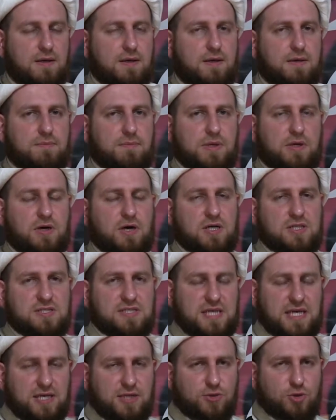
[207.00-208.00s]
because
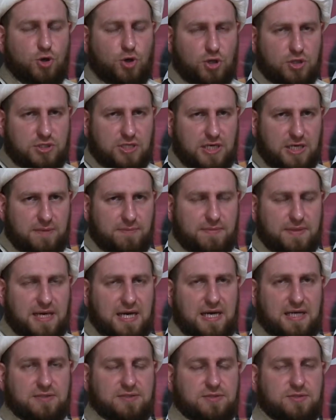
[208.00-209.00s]
they told him
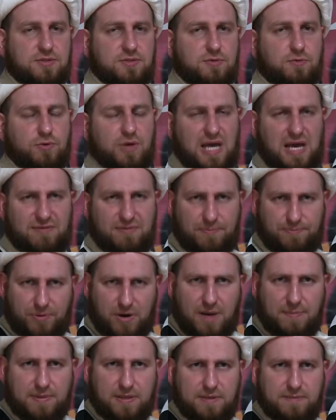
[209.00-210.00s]
that we have a
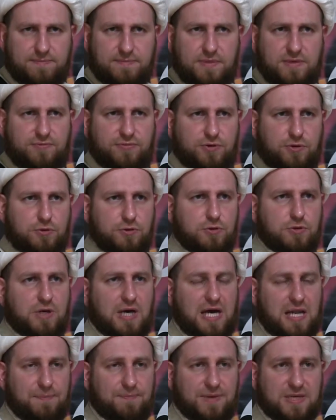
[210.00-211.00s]
problem, if you
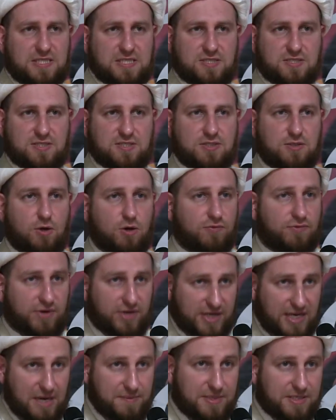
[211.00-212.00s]
help us
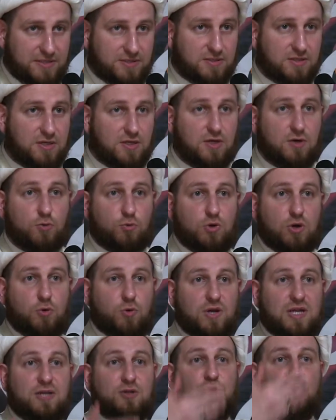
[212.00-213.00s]
overcome it, we're
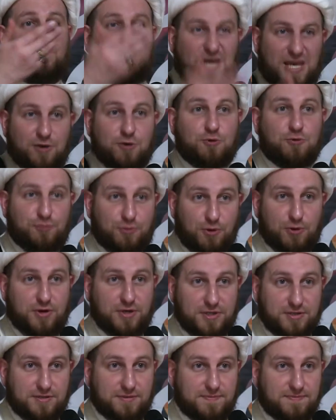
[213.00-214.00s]
willing to pay you for
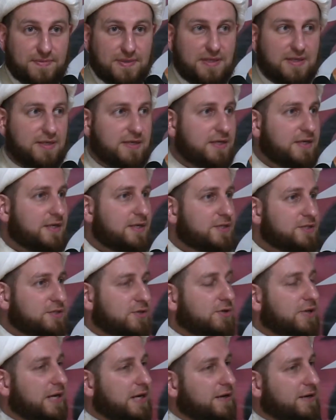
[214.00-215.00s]
it. So
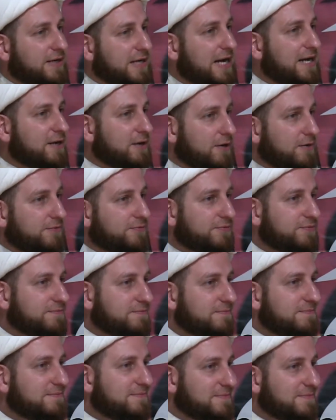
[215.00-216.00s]
they're kind of
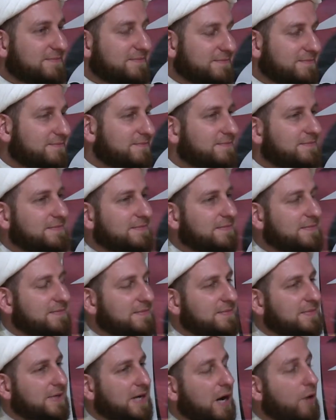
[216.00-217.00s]

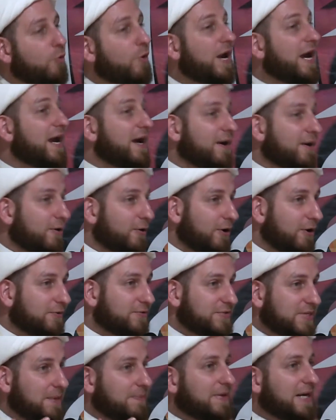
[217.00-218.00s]
aware of
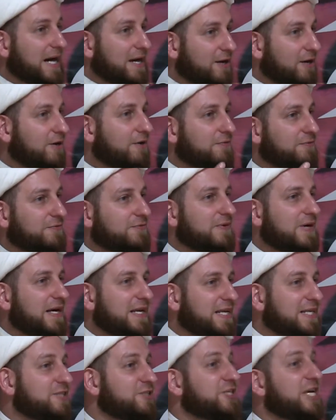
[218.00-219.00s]
some kind of an
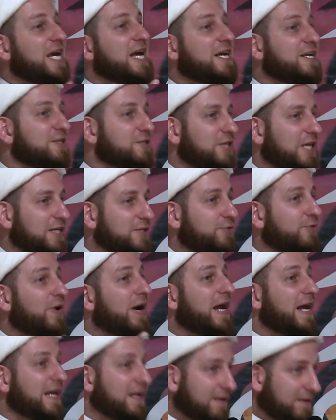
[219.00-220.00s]
exchange, a
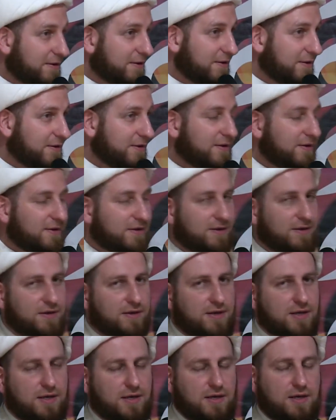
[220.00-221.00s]
trade
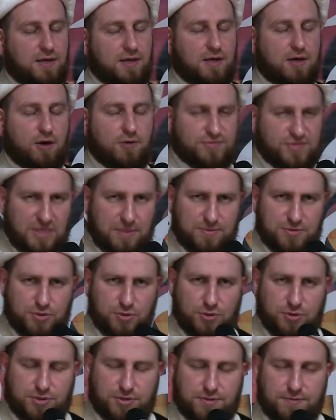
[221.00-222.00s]
of some
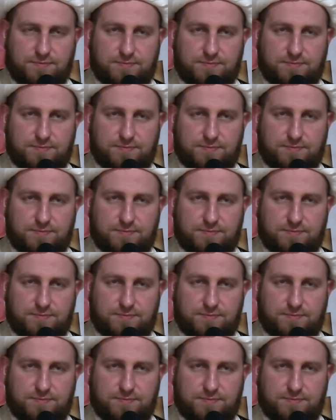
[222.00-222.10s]
sort.